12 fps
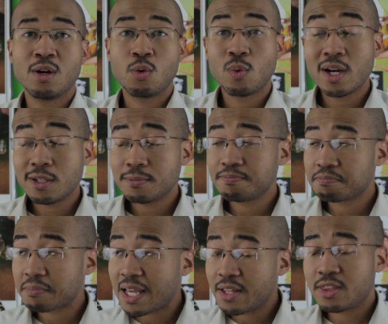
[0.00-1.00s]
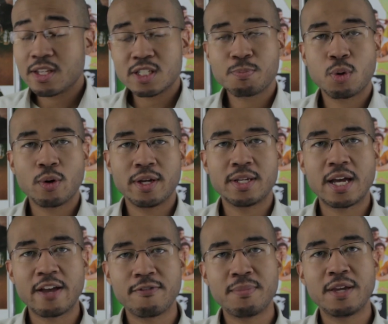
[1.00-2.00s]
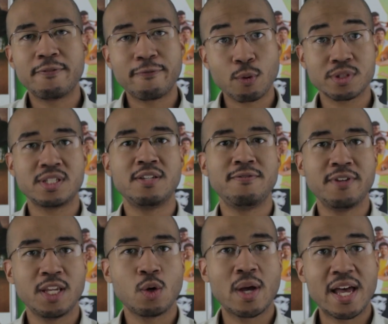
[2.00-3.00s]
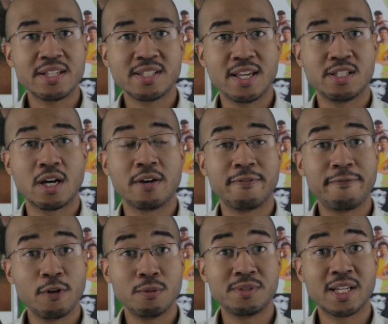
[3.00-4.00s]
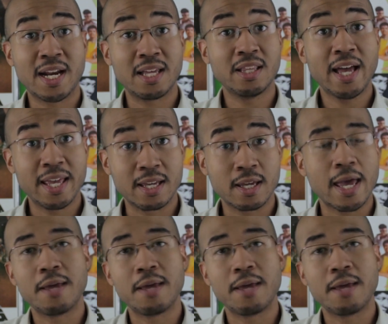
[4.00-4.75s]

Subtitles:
Well, at this point, I've made 14 video essays on films that I like,